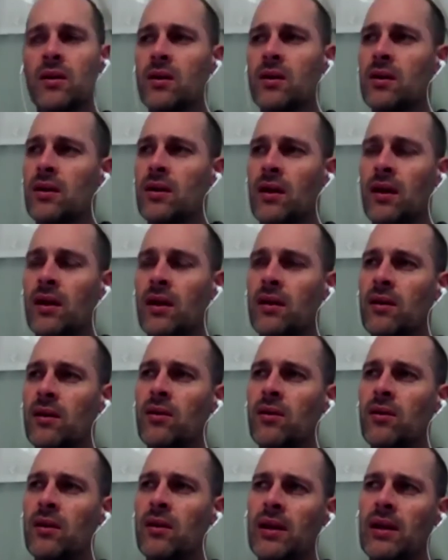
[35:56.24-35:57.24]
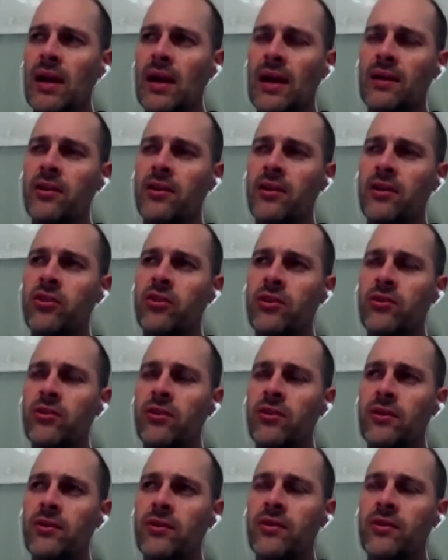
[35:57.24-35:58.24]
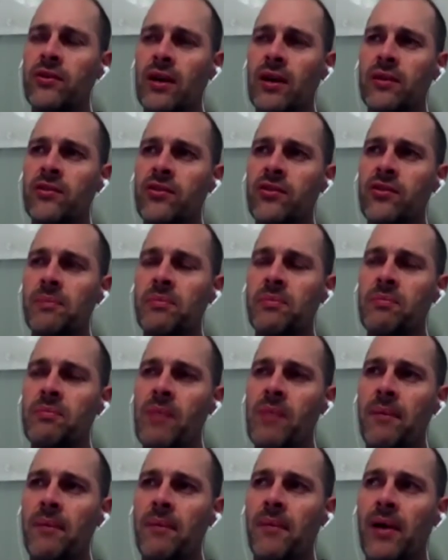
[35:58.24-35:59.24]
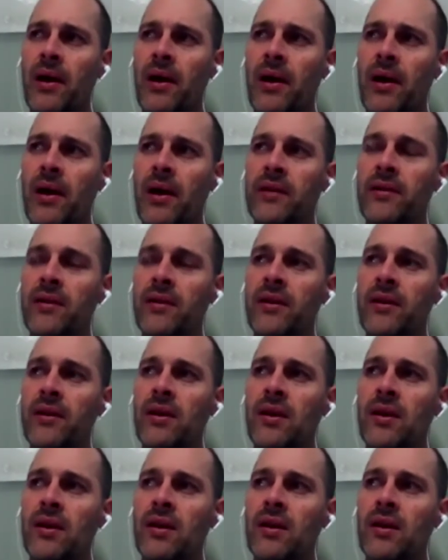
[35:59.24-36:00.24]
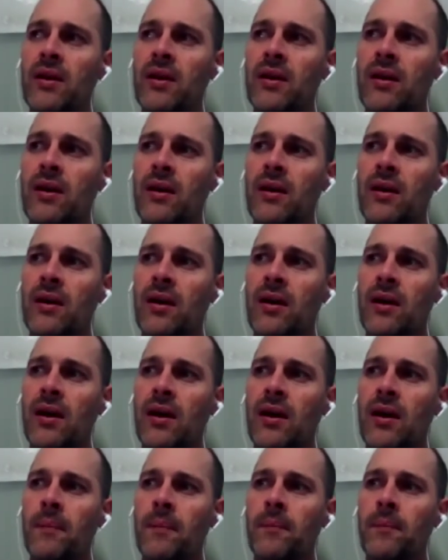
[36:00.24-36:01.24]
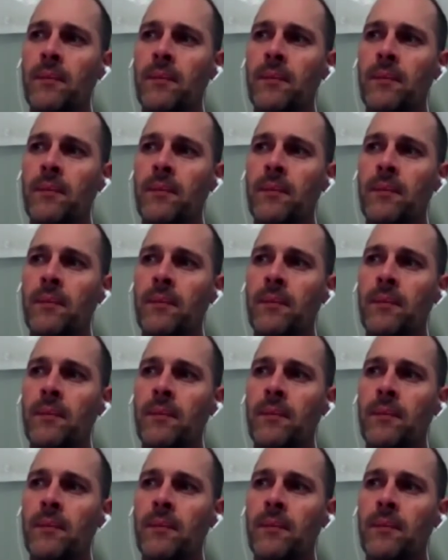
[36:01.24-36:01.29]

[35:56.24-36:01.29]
had a good analogy to use, and it slipped my mind. I'll